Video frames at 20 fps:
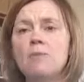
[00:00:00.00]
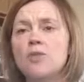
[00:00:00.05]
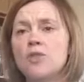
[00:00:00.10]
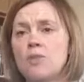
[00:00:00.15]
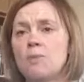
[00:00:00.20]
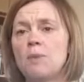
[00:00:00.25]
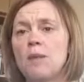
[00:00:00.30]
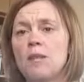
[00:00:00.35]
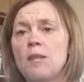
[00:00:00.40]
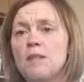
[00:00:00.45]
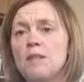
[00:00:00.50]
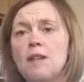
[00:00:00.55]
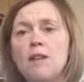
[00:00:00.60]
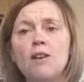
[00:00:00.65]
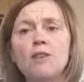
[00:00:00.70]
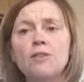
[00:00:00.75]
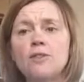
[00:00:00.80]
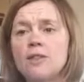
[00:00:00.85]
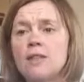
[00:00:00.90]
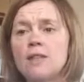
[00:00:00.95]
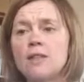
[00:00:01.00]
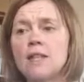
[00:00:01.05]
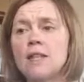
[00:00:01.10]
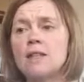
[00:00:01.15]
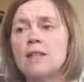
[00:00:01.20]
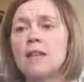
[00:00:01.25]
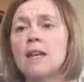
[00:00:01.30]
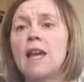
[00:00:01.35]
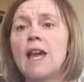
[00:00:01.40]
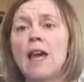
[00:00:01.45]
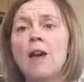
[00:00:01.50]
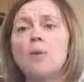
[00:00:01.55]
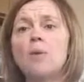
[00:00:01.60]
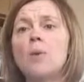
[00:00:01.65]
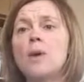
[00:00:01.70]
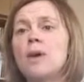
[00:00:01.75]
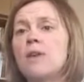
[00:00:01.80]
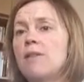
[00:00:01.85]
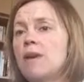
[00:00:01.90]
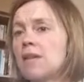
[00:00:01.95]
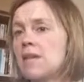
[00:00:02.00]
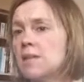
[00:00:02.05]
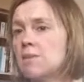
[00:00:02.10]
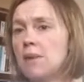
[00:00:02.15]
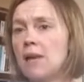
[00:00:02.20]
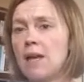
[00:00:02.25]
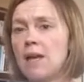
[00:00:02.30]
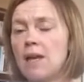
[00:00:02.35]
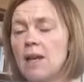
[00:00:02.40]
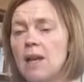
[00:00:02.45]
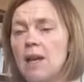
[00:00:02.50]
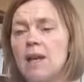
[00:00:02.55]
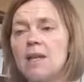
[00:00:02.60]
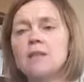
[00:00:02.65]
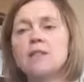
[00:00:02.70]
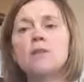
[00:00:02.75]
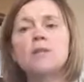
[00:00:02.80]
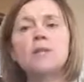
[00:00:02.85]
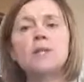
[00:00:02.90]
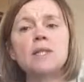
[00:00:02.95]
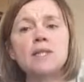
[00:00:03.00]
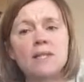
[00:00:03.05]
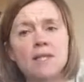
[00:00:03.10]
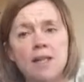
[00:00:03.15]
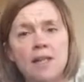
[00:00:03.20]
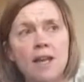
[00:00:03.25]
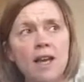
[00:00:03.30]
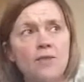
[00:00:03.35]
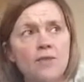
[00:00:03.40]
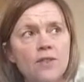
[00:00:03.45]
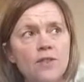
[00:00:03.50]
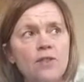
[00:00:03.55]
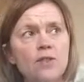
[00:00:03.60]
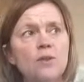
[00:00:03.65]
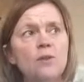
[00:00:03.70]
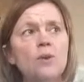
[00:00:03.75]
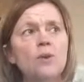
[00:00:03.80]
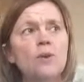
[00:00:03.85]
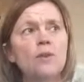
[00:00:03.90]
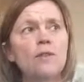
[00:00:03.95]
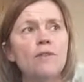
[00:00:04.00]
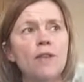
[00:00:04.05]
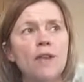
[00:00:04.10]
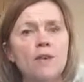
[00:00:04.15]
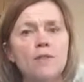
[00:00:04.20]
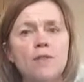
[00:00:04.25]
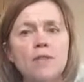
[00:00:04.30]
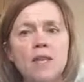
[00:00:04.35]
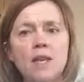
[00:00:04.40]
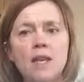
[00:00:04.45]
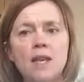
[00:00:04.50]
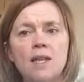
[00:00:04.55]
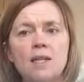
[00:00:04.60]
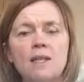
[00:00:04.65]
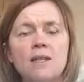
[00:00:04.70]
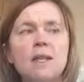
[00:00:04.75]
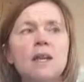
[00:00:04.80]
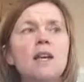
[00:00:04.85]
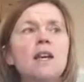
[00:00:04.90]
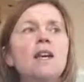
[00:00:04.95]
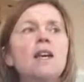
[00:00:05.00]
just because they're not understanding how we're explaining it. So we still have to do all of those things.